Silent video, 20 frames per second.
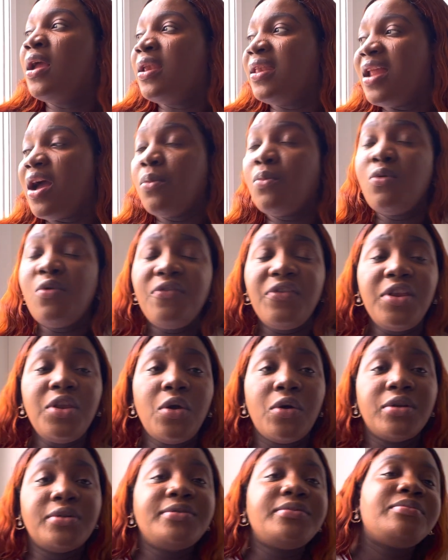now moving
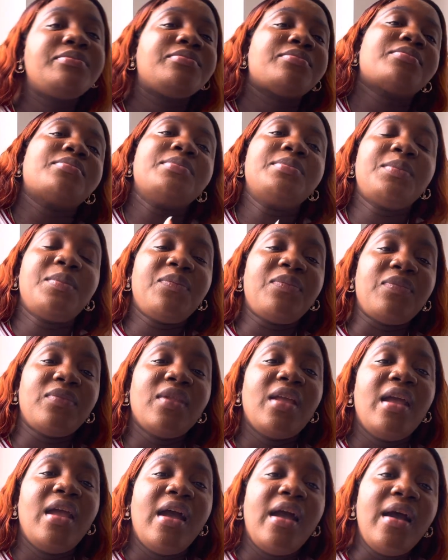on.
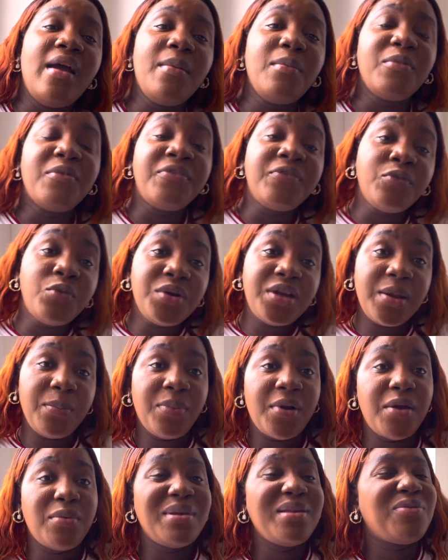Food in
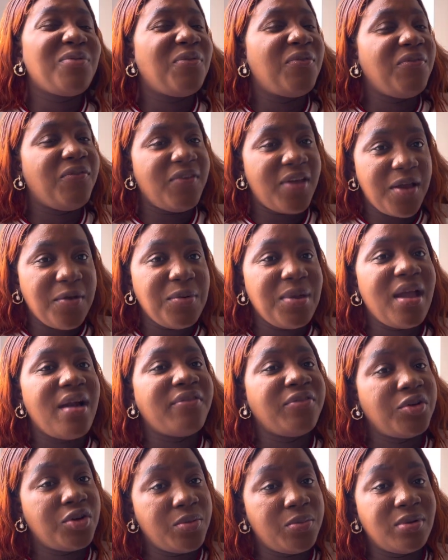Paris is very
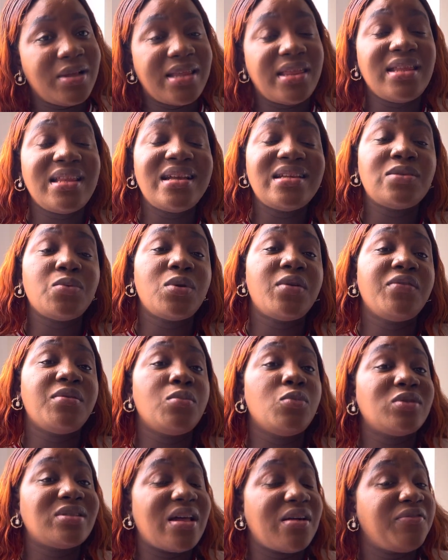affordable. I think that's one of the
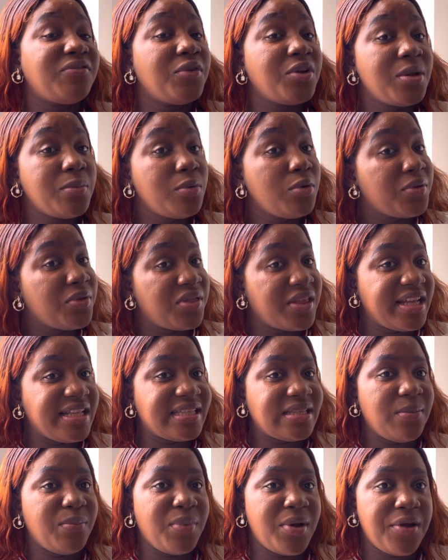most affordable things
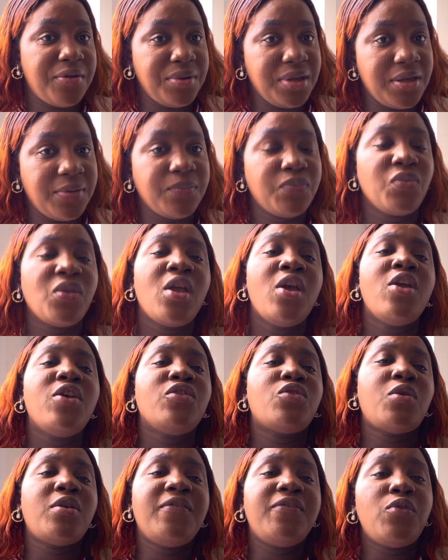in Paris.
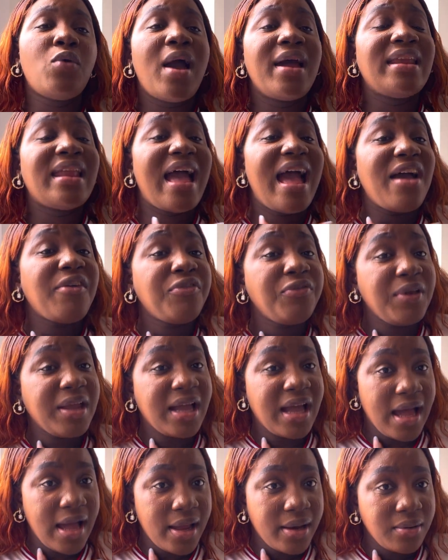So if you're an
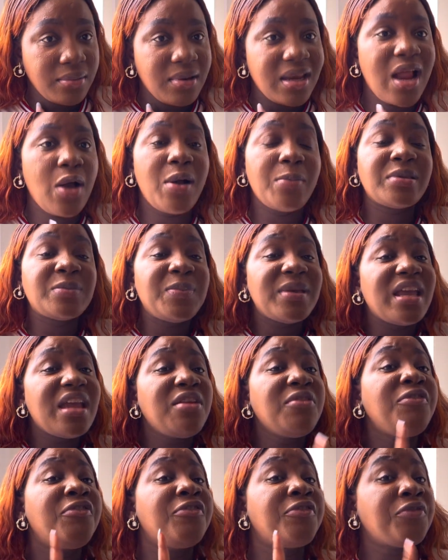African, now I'm
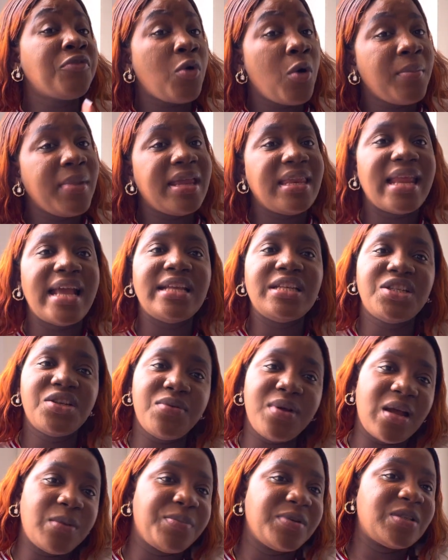speaking from a
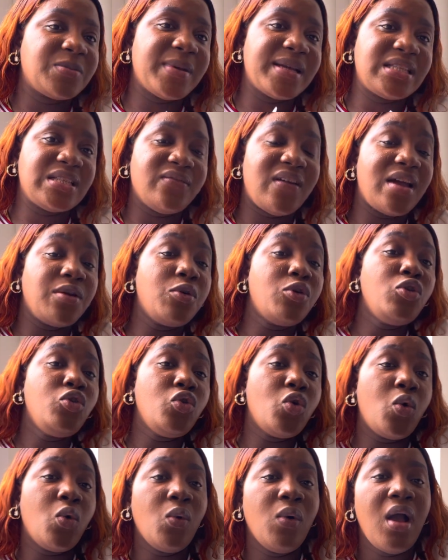Nigerian perspective, I don't
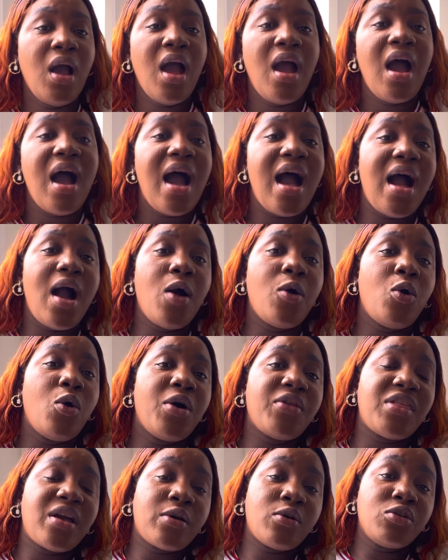know how
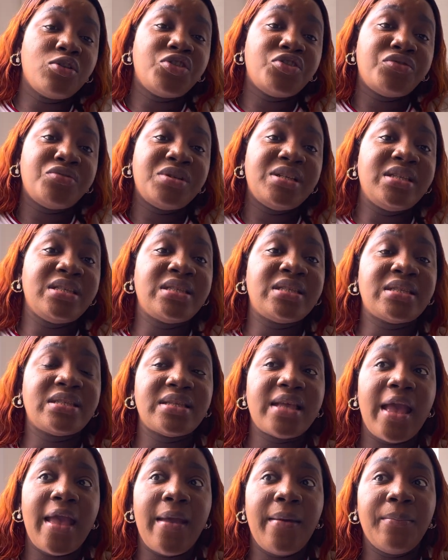other countries
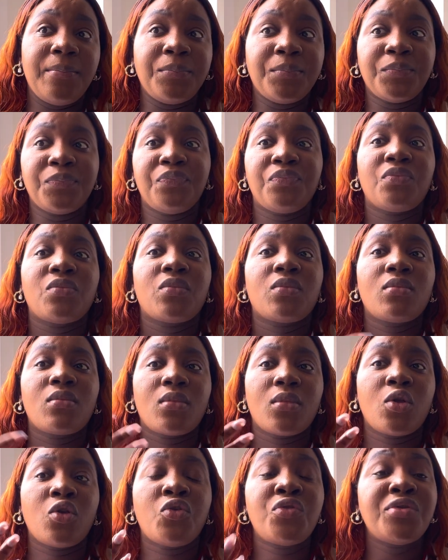
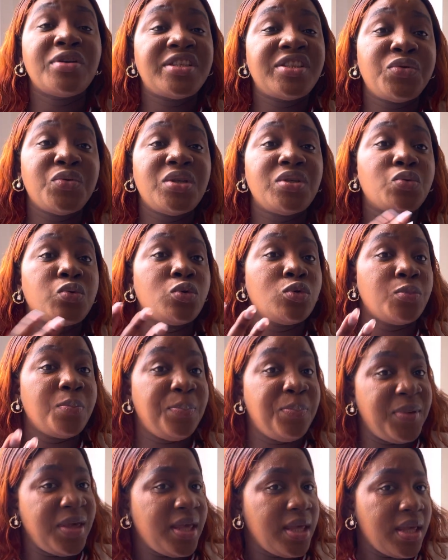groceries will
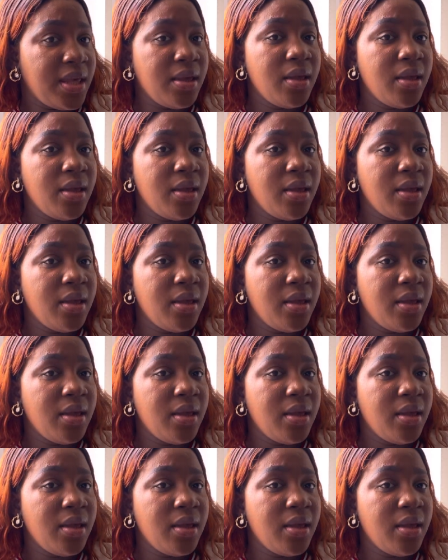be.